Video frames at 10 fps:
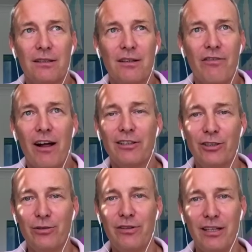the
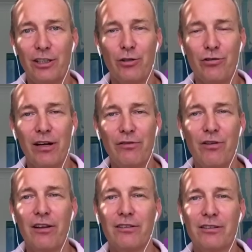value that you create for
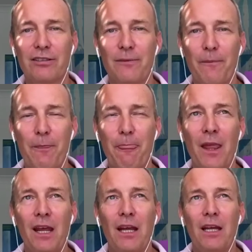others.
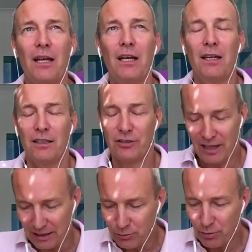So
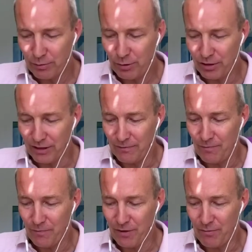that is what we put in.
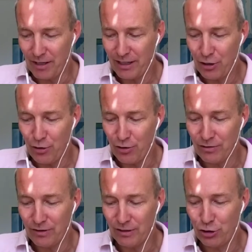The money I
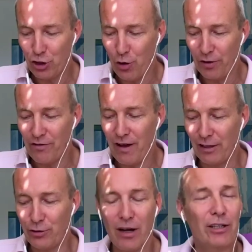earn is showing the
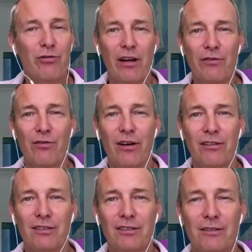value I create for
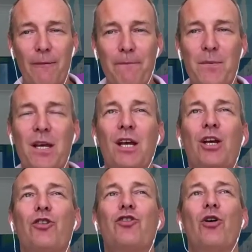others.
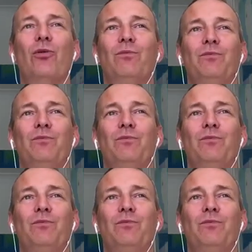So